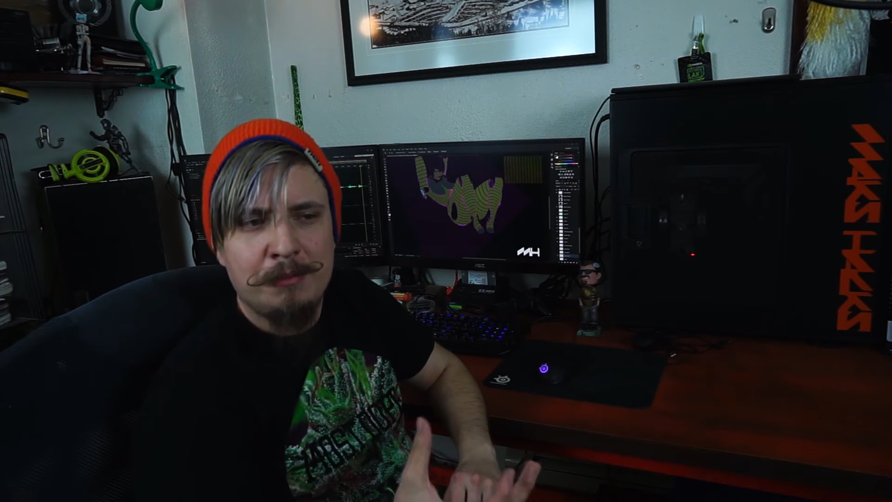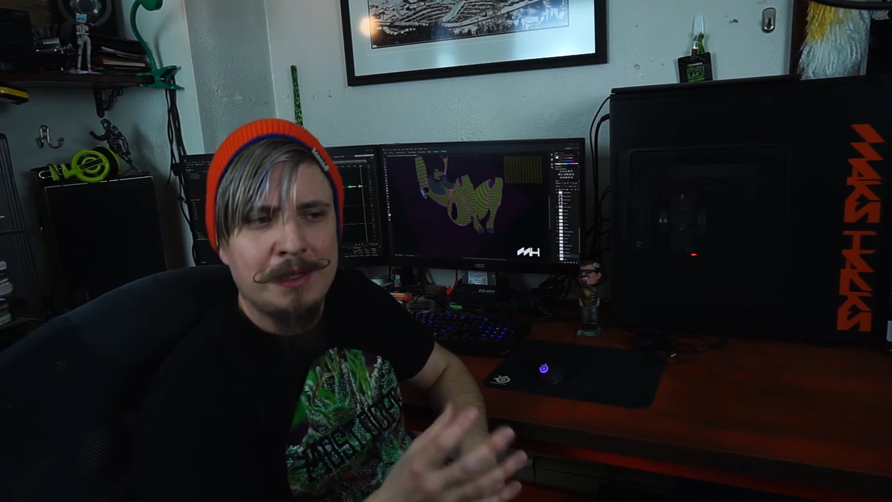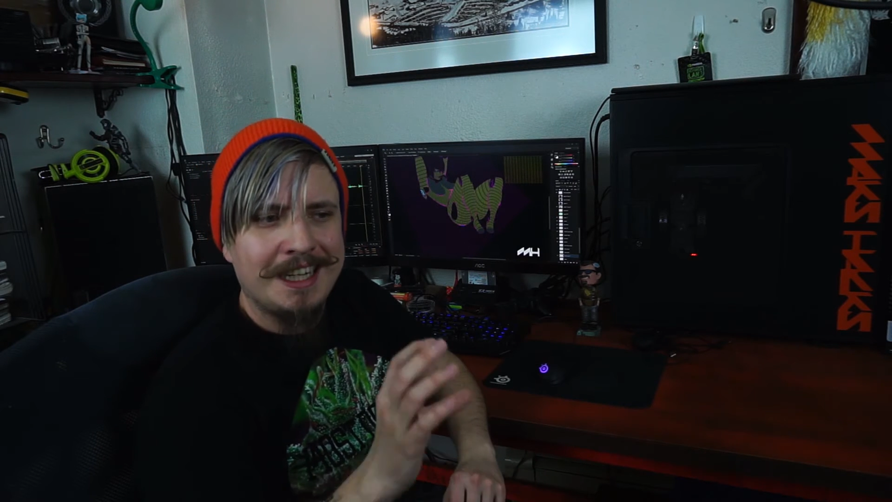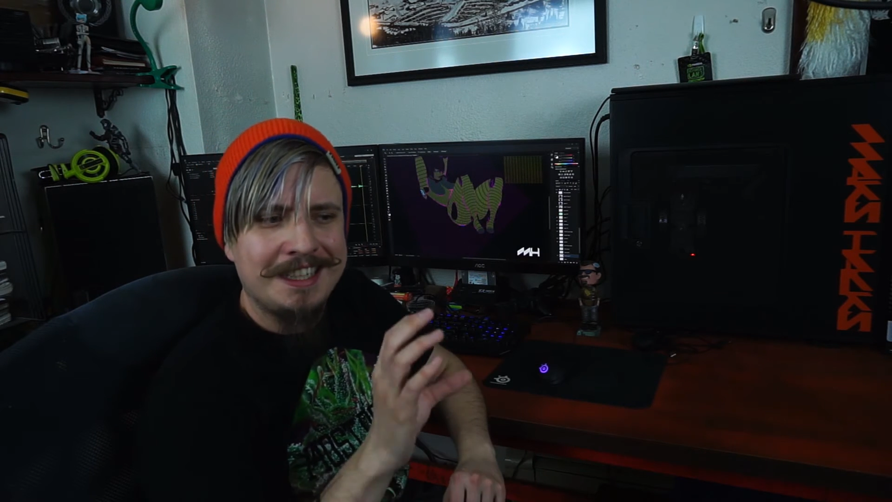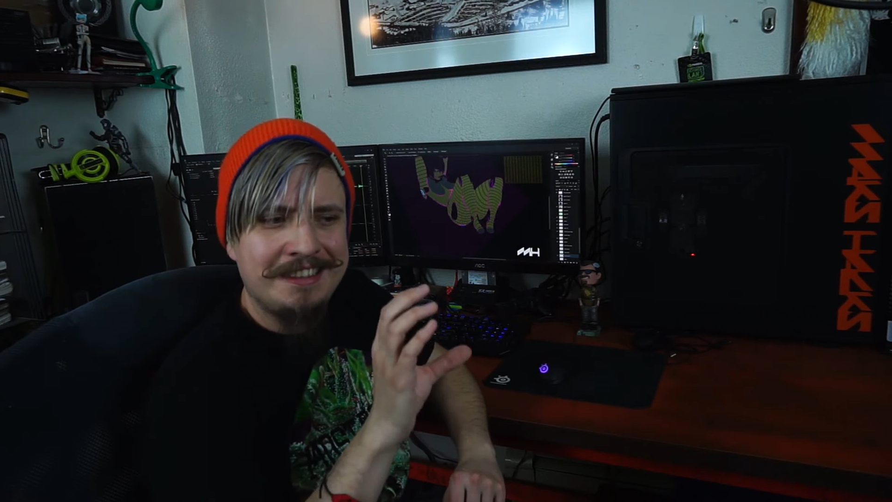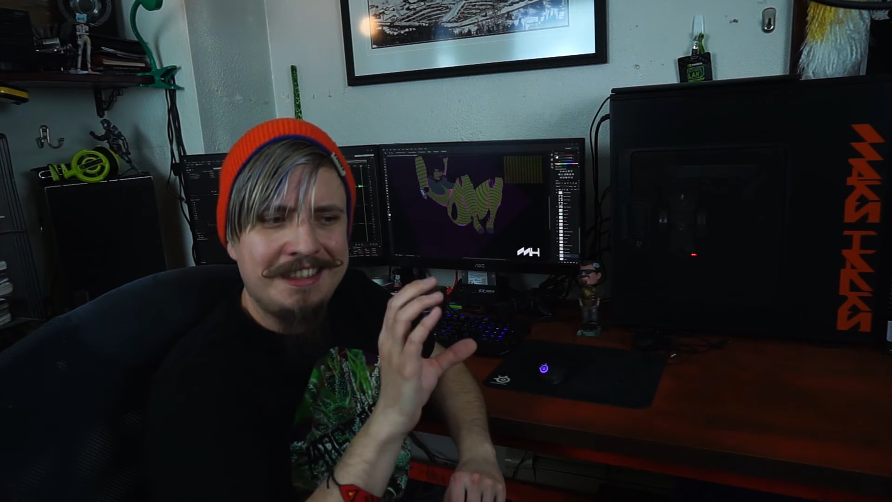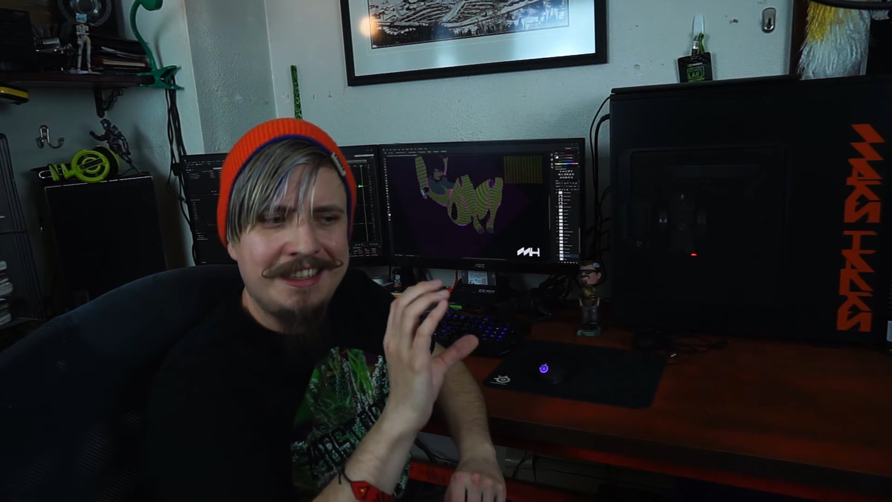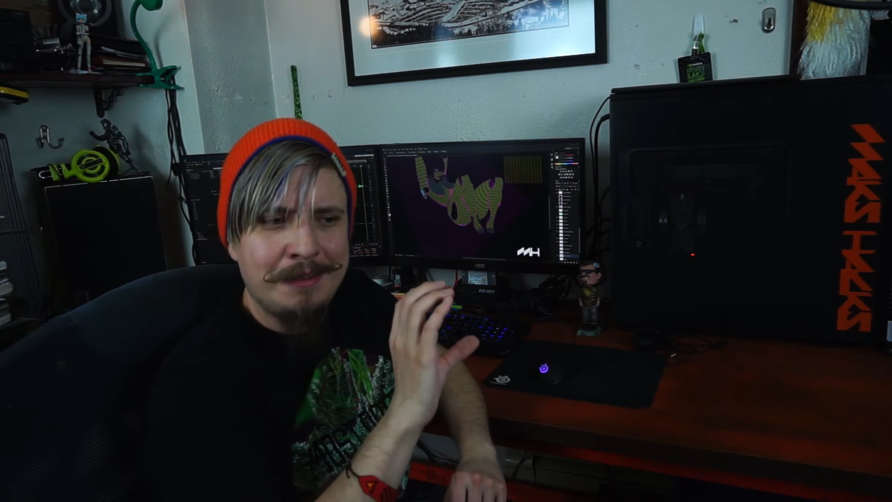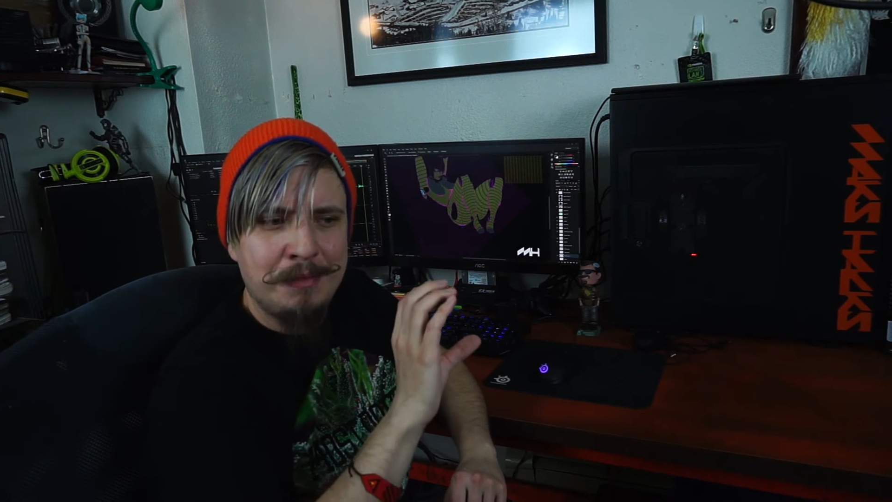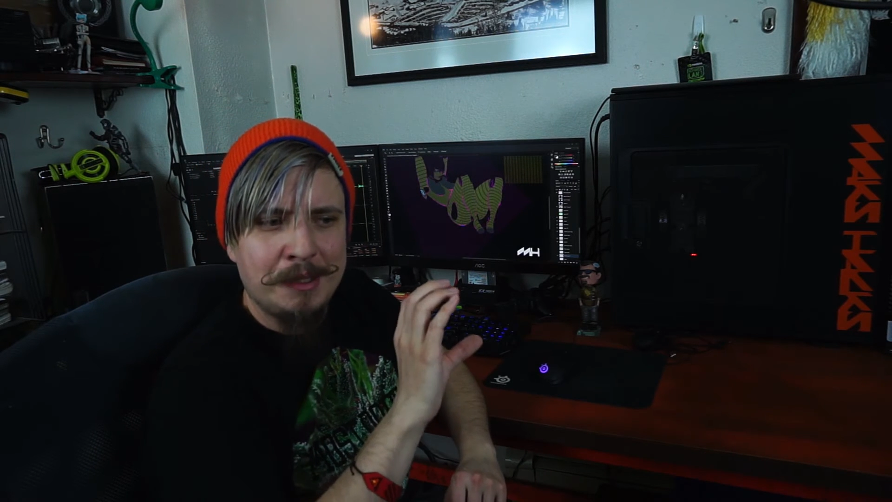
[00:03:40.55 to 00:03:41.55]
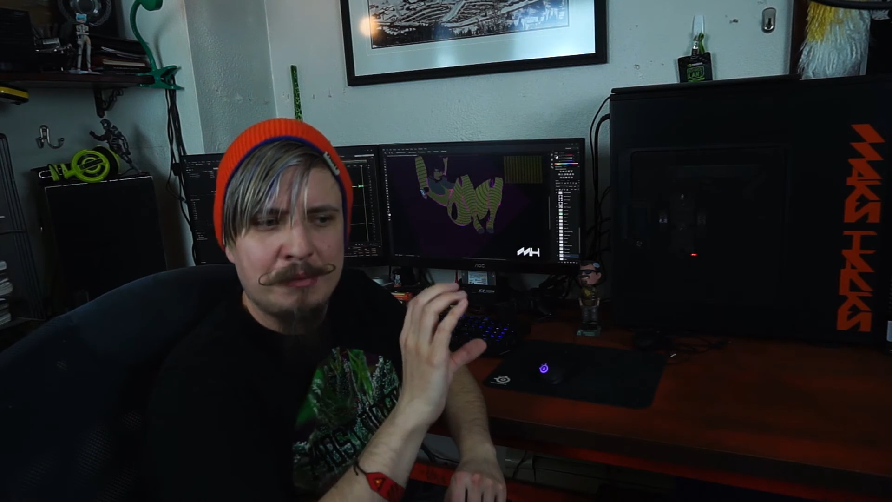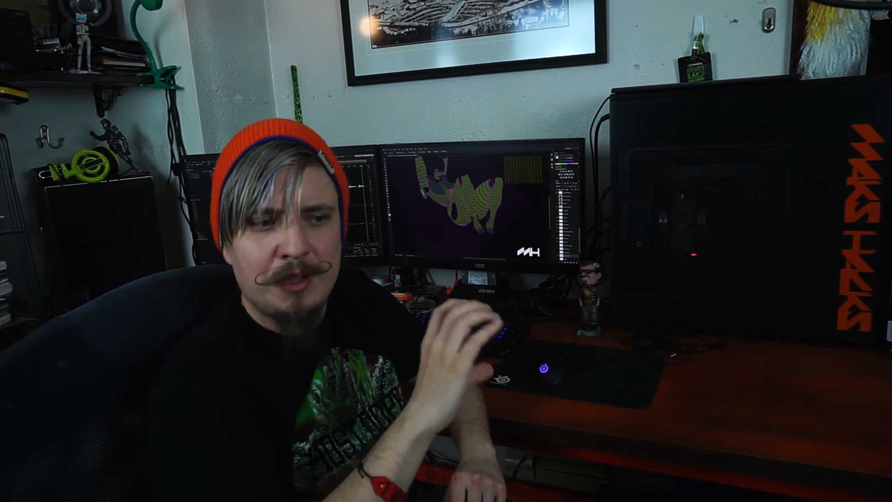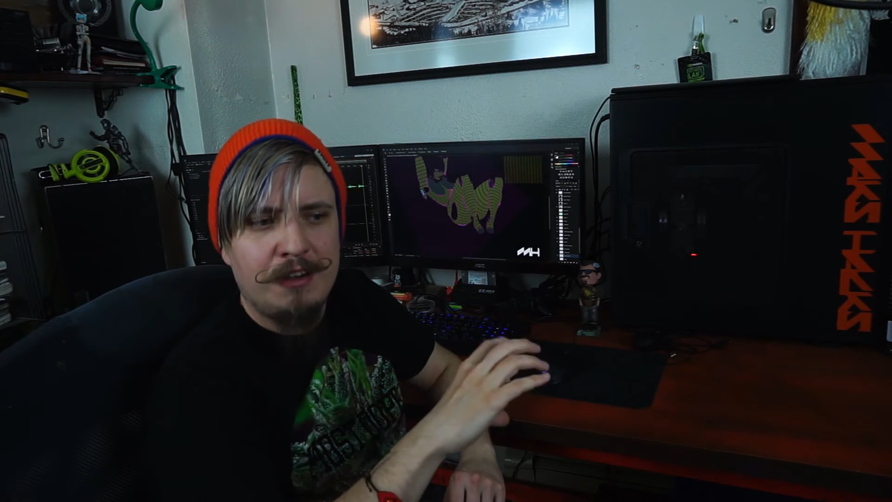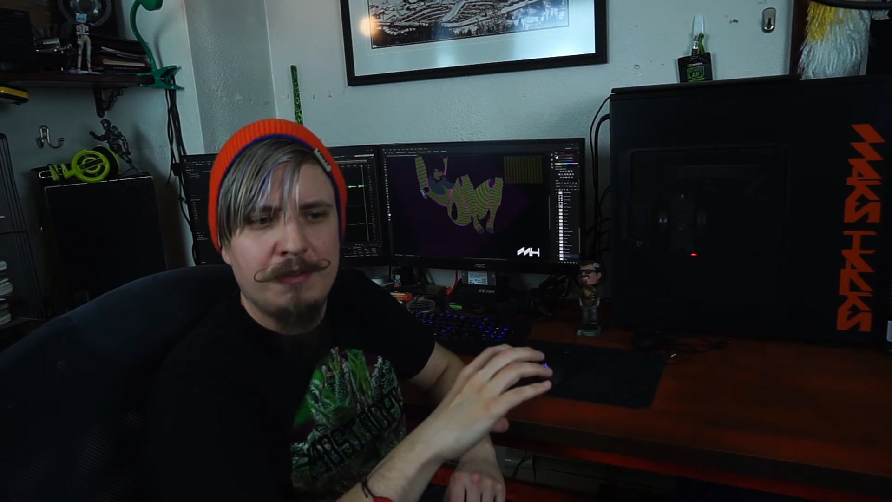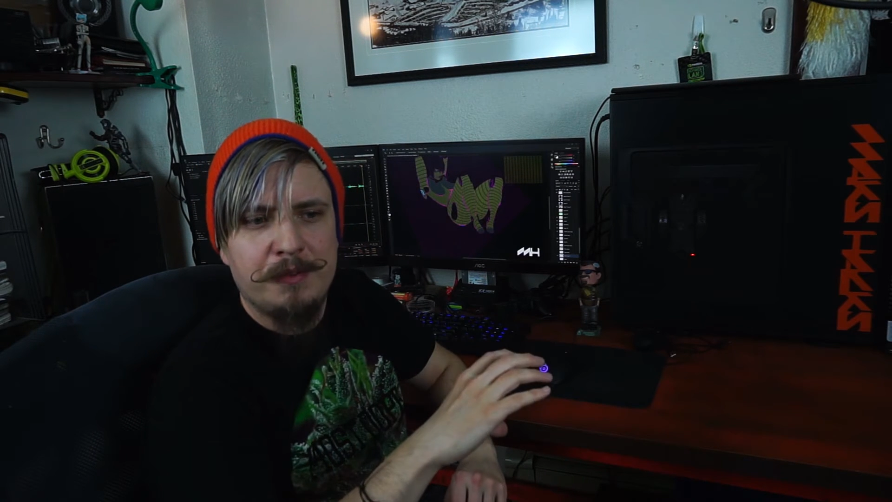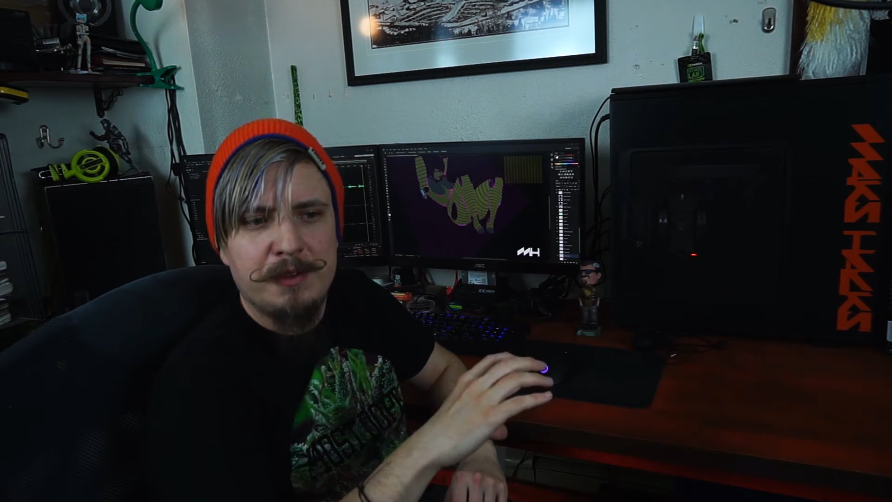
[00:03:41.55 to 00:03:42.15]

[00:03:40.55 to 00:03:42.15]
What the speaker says: but I could see that being a problem if